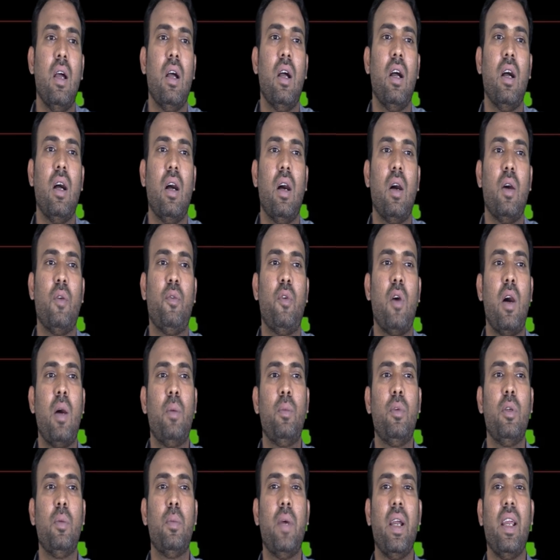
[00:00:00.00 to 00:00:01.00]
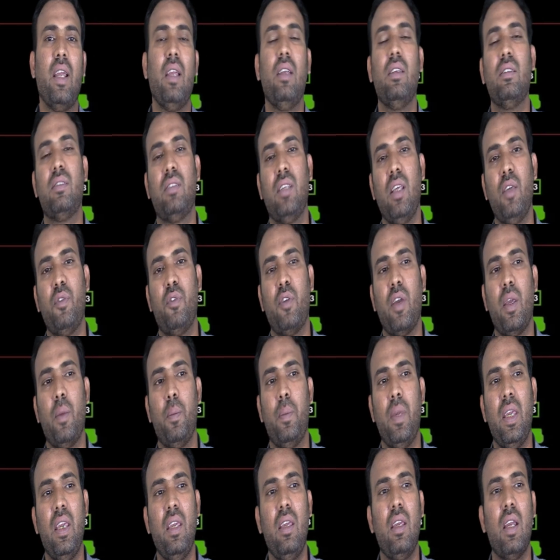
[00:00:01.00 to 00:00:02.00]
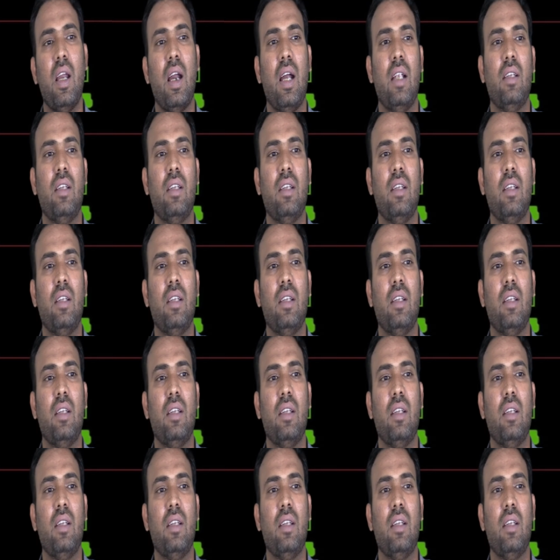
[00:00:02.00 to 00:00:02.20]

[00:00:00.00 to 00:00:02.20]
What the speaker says: formed by C5B